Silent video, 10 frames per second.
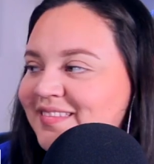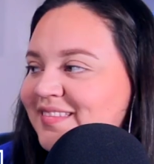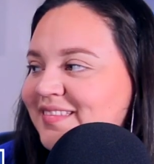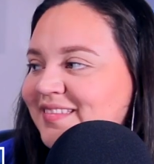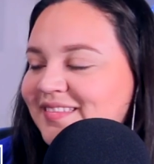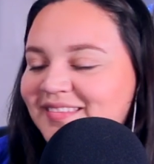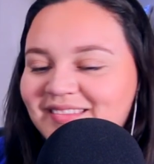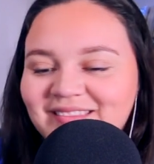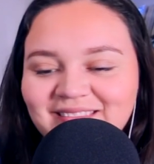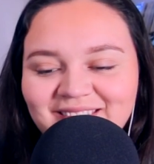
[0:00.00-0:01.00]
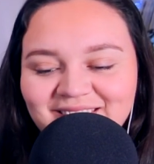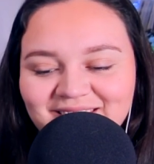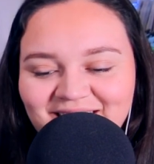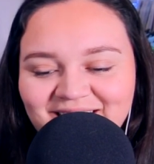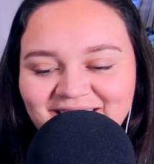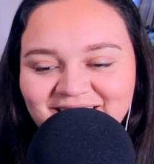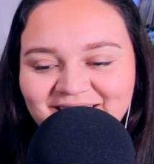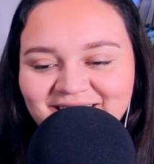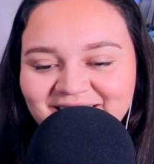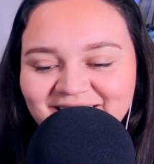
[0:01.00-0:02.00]

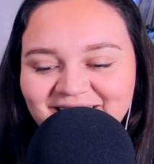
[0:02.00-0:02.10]
The person shown says nothing.